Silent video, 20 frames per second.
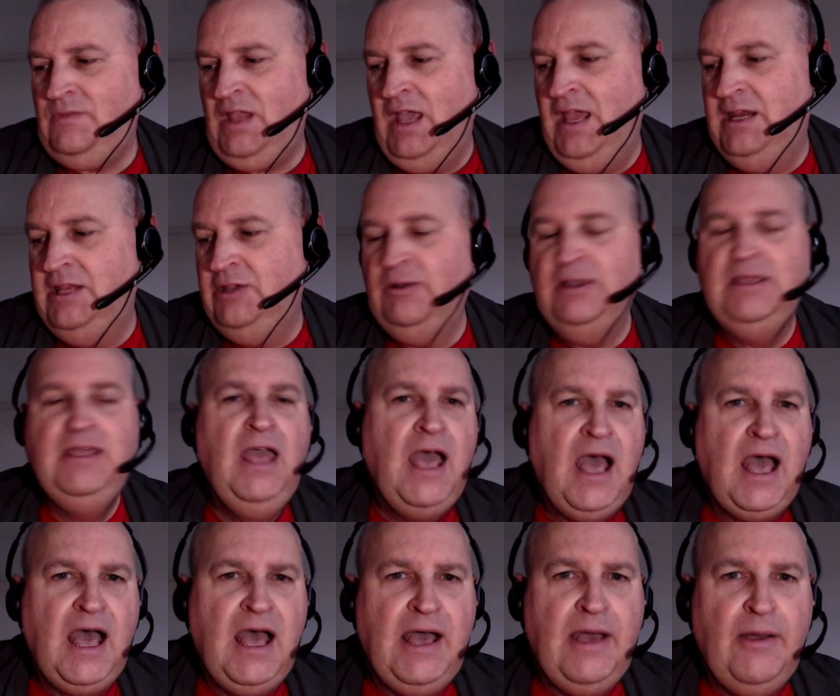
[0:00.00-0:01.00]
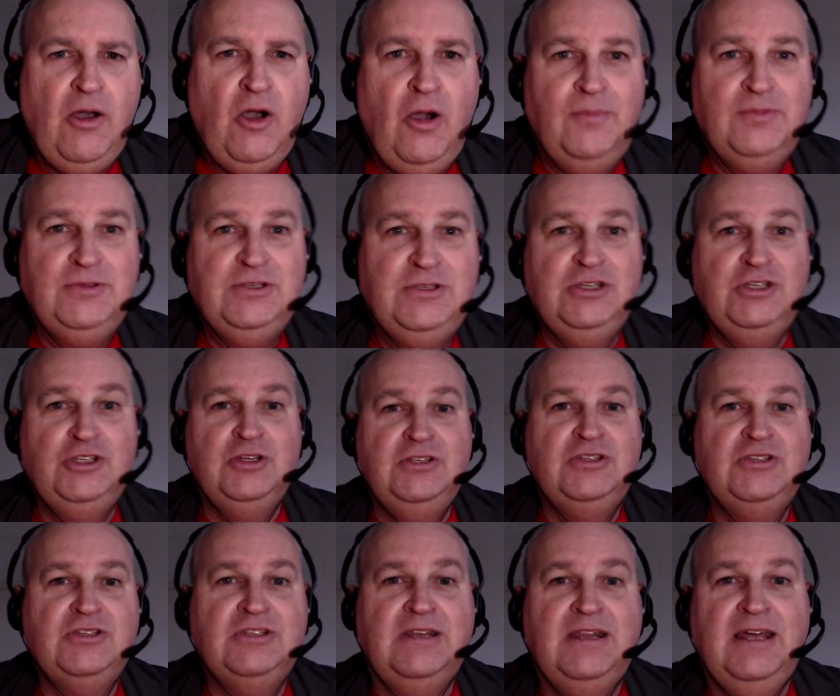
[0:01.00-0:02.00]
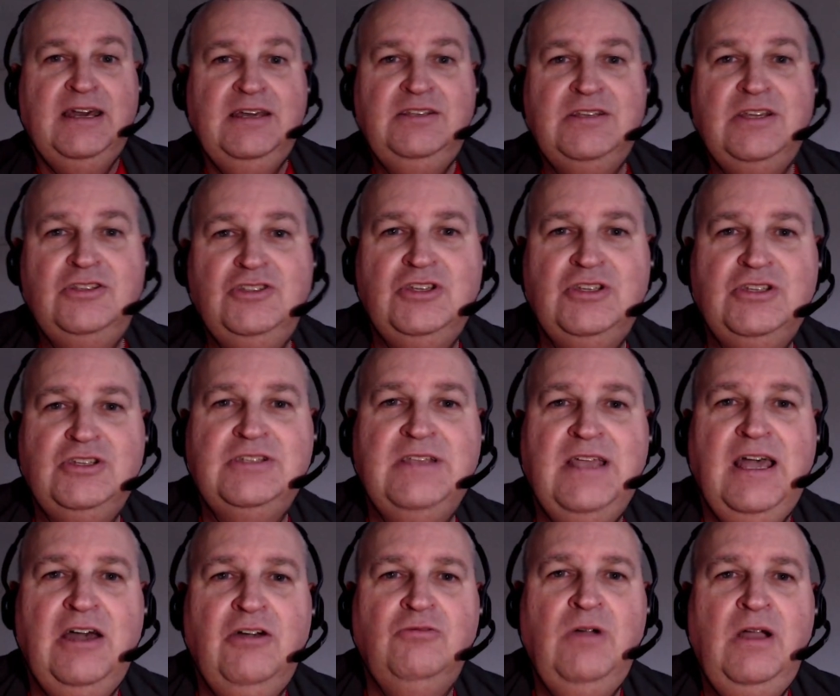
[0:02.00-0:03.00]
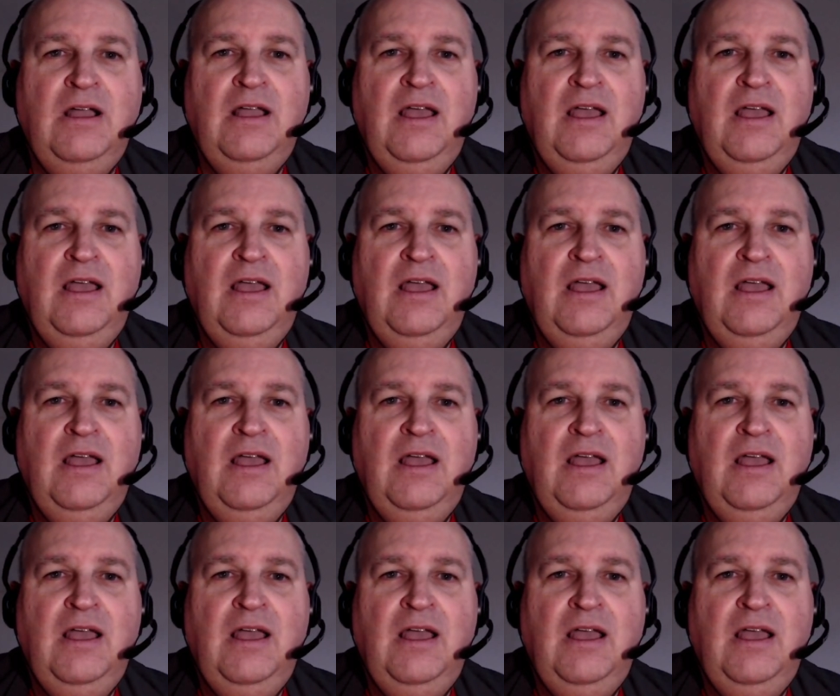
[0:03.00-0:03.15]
Anyway, opticians tonight, just now.